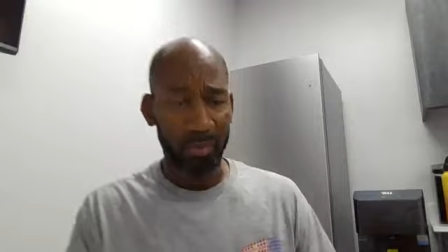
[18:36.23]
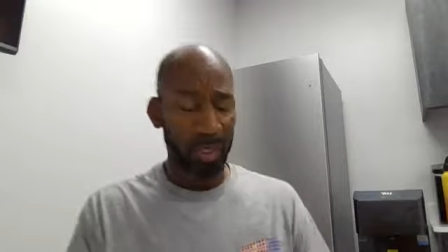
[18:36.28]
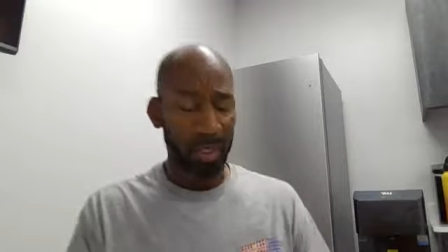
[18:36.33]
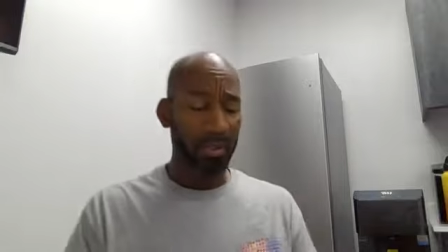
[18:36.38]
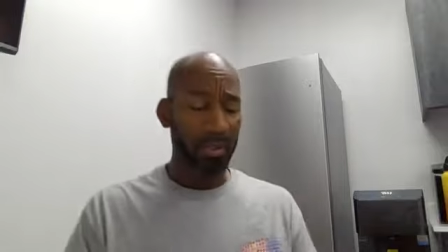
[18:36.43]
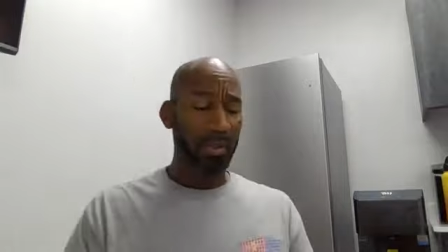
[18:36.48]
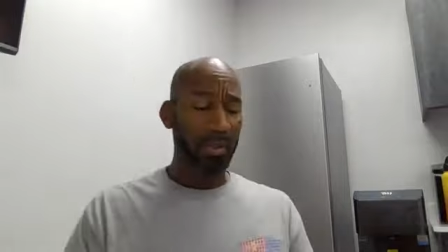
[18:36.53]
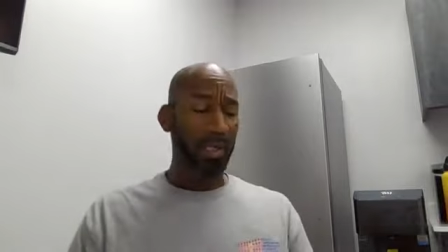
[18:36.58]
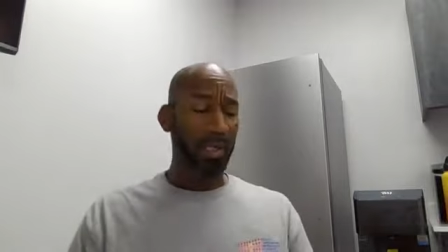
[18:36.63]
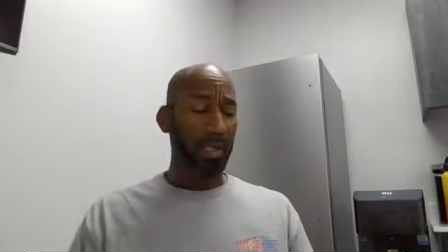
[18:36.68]

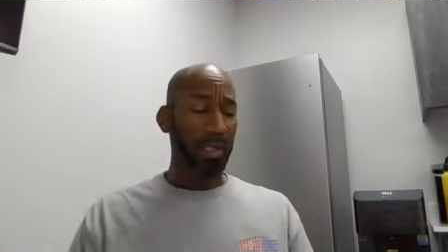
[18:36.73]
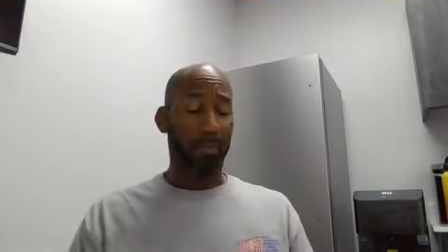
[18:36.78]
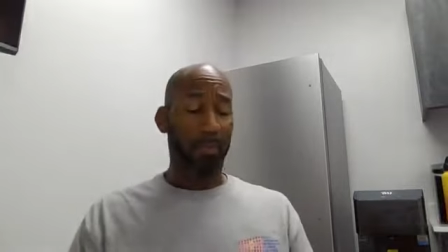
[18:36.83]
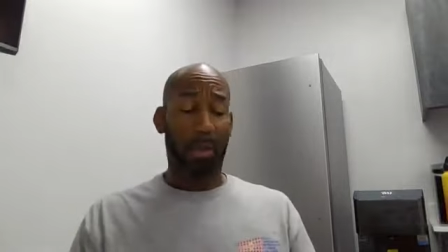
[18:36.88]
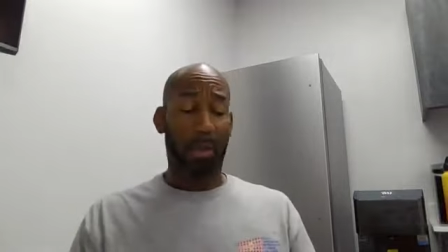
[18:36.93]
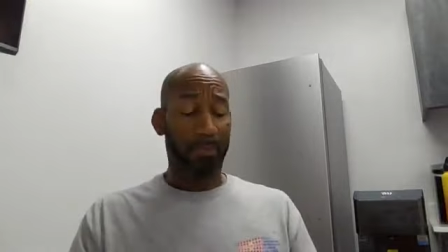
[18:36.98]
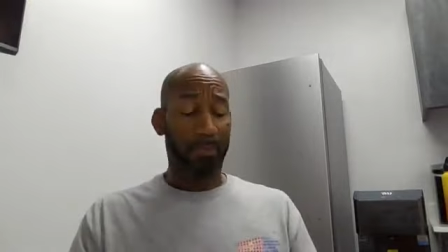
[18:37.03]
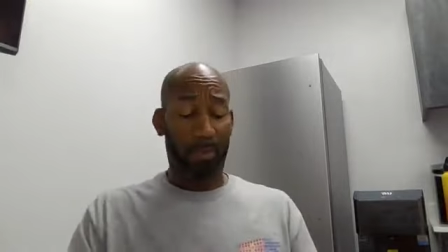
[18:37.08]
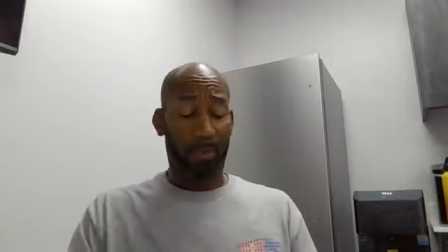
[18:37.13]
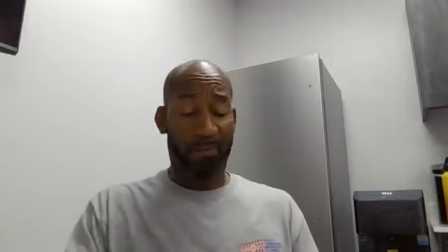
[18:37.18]
No,
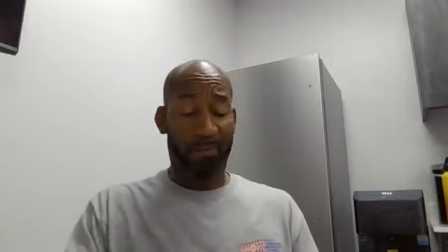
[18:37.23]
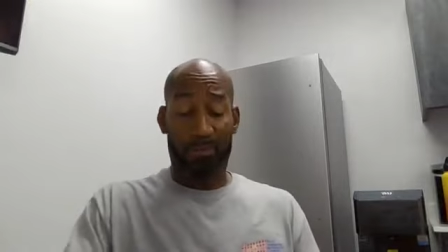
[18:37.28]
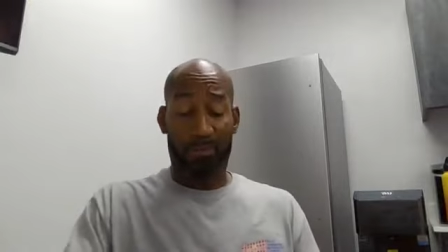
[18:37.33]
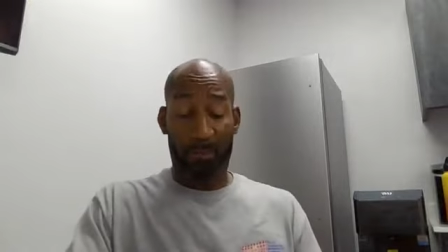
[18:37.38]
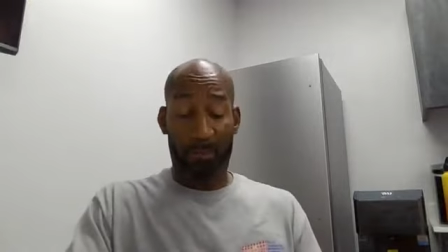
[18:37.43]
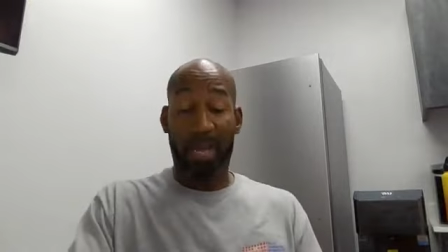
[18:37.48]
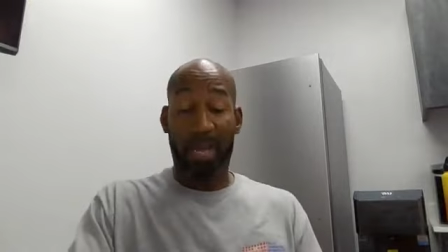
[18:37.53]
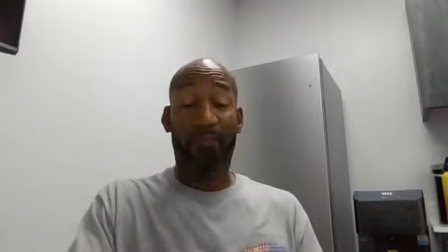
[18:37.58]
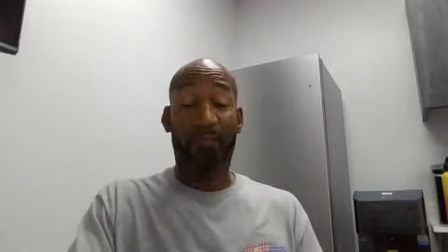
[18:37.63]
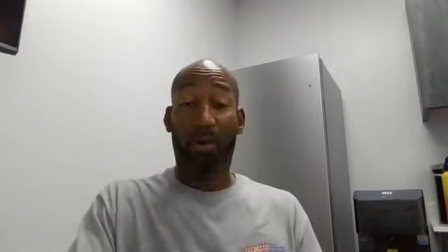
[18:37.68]
I'm by,
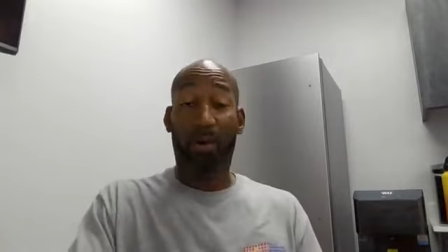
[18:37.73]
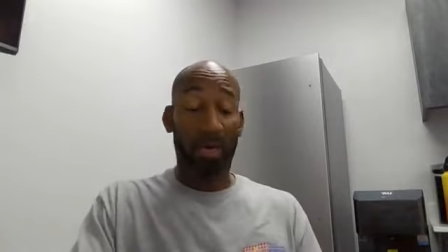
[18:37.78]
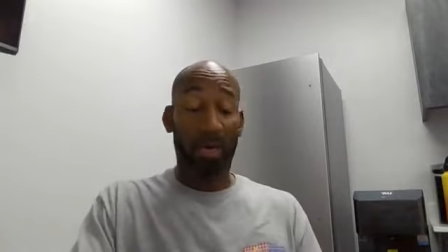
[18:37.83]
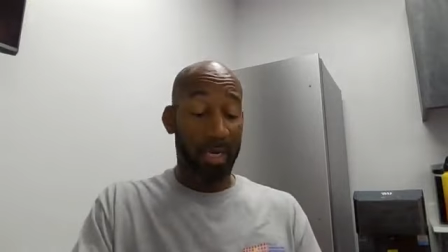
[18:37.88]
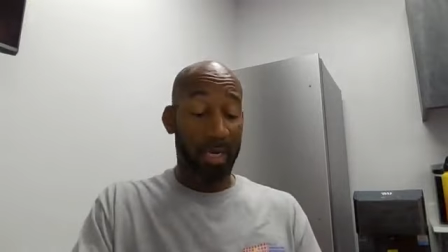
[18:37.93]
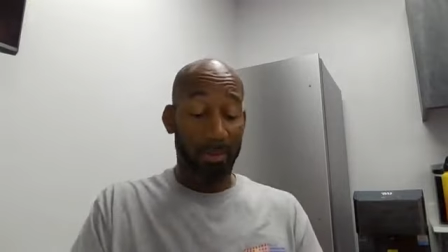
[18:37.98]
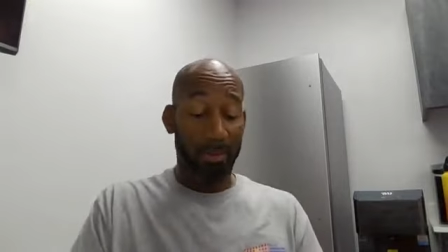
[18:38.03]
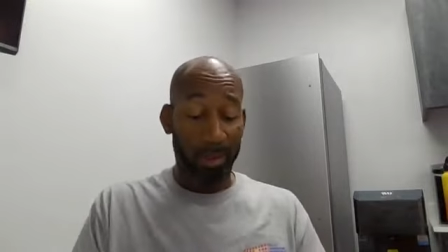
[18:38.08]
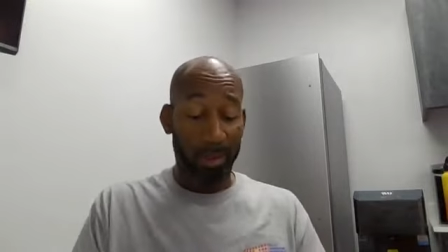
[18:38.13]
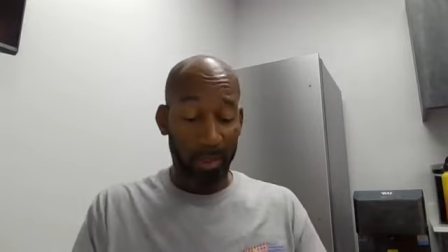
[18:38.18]
by far
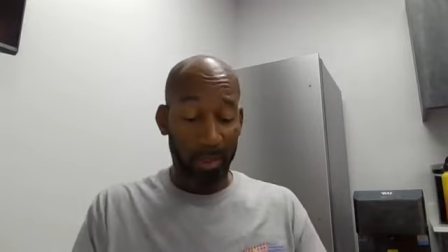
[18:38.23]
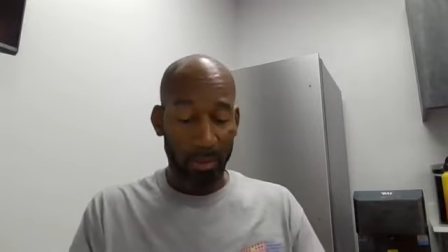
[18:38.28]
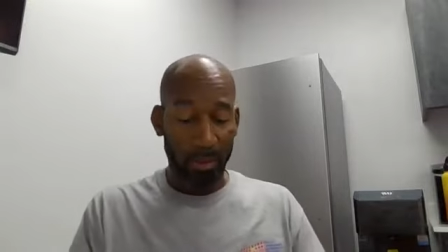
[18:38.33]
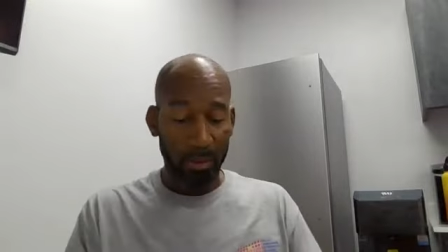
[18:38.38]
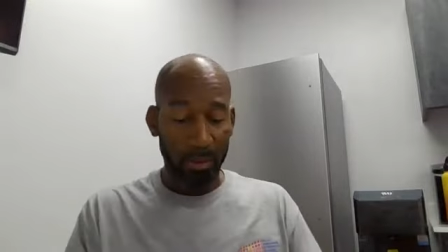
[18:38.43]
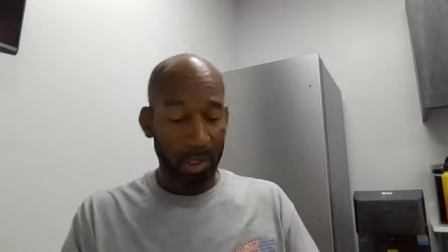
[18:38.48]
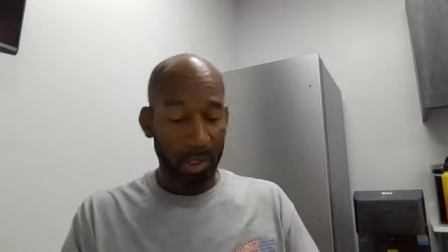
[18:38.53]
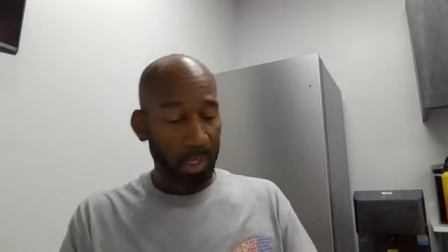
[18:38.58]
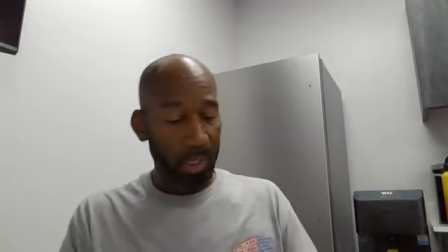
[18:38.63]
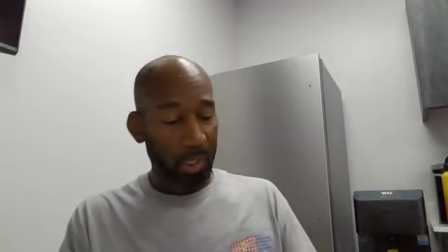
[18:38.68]
not better than you.